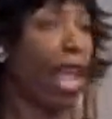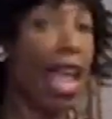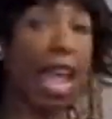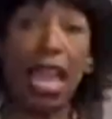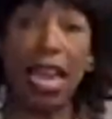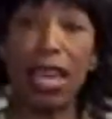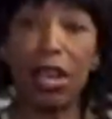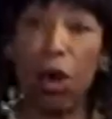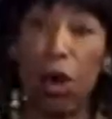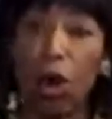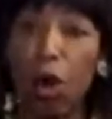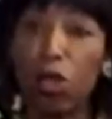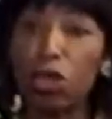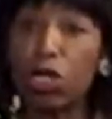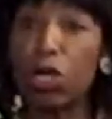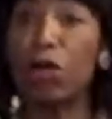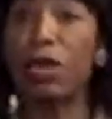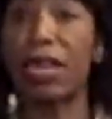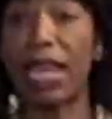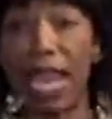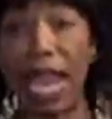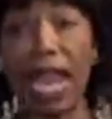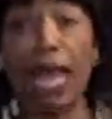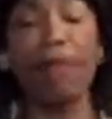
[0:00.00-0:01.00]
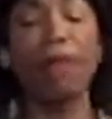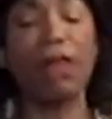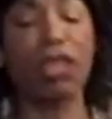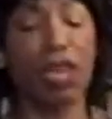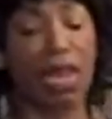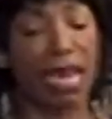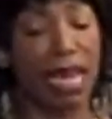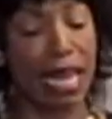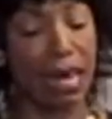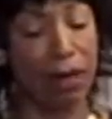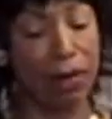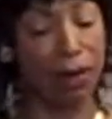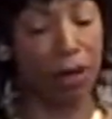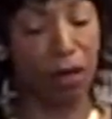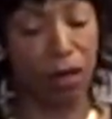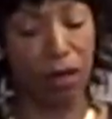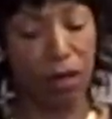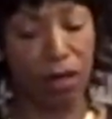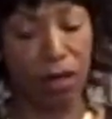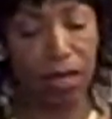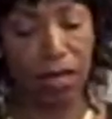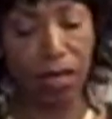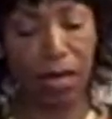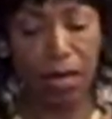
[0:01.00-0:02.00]
It also can be your neighbor,
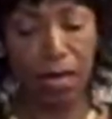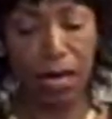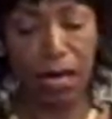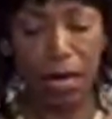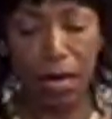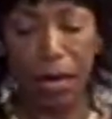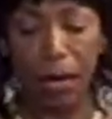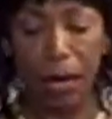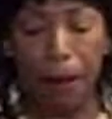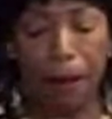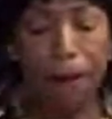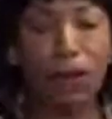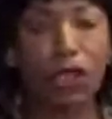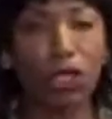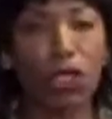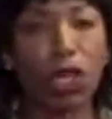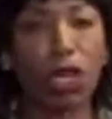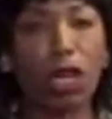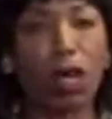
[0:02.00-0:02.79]
but your